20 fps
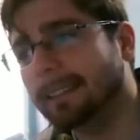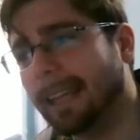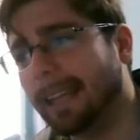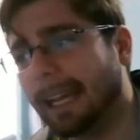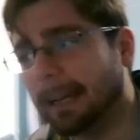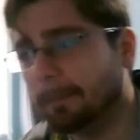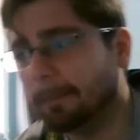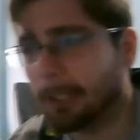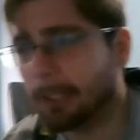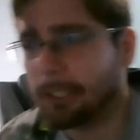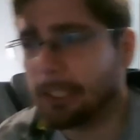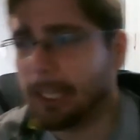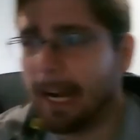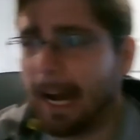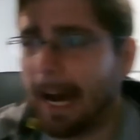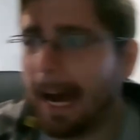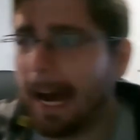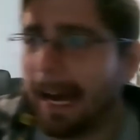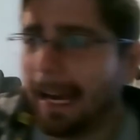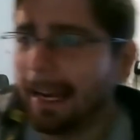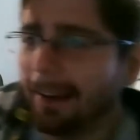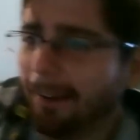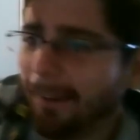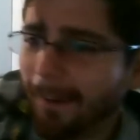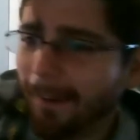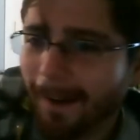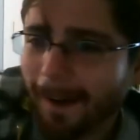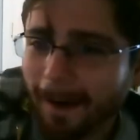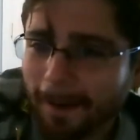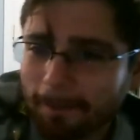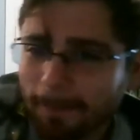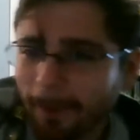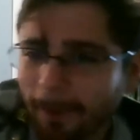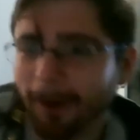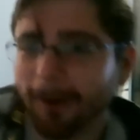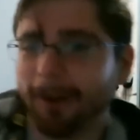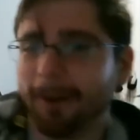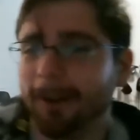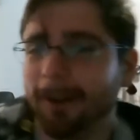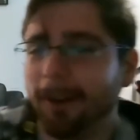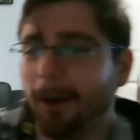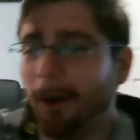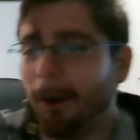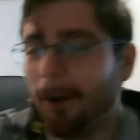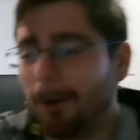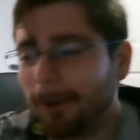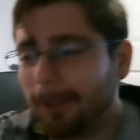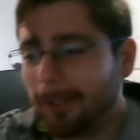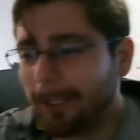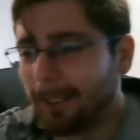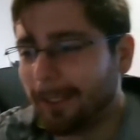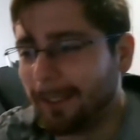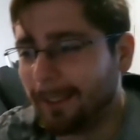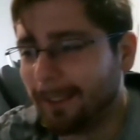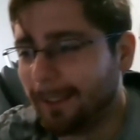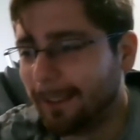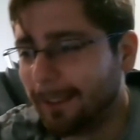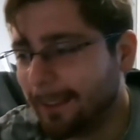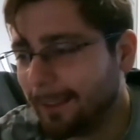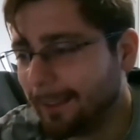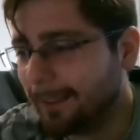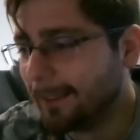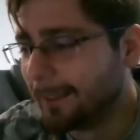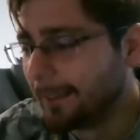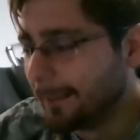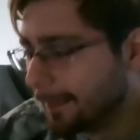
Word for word: camera shy. Aw, poor Loki.